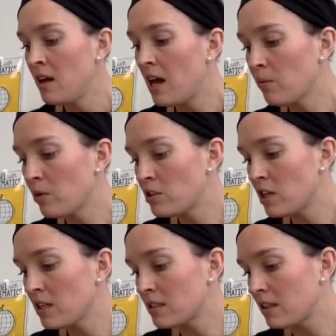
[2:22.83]
And we're
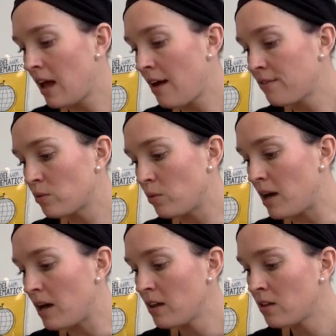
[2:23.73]
just left
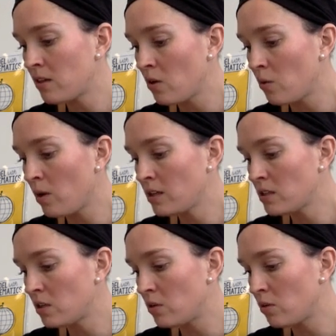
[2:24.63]
with 1,
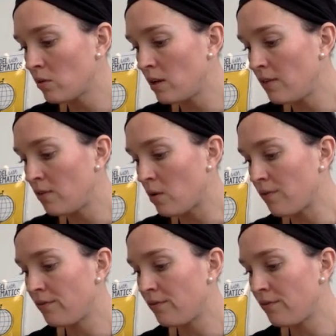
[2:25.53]
2, 3, 4,